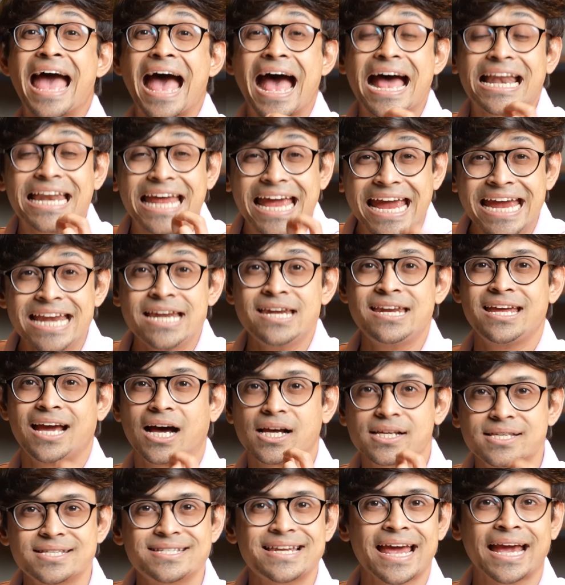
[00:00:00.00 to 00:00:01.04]
and
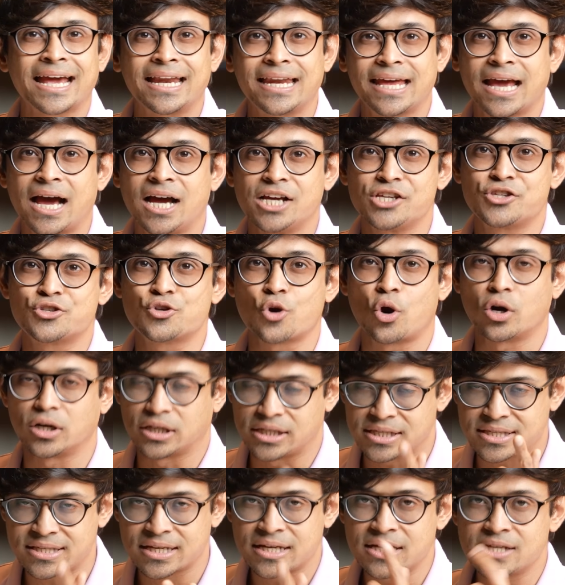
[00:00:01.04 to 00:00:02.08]
India's tech and AI
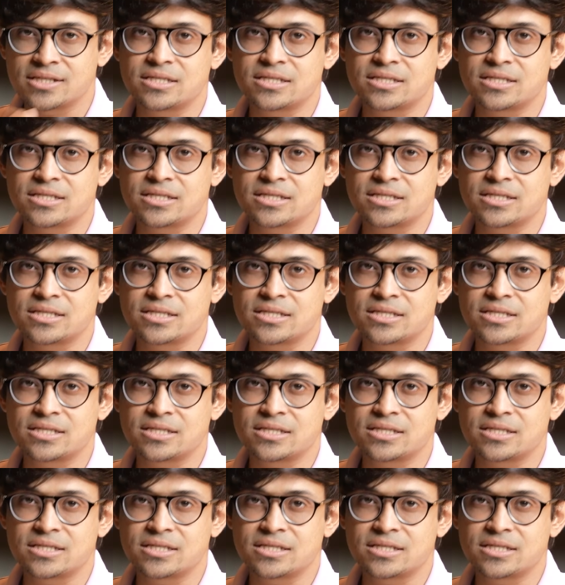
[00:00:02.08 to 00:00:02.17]
stories,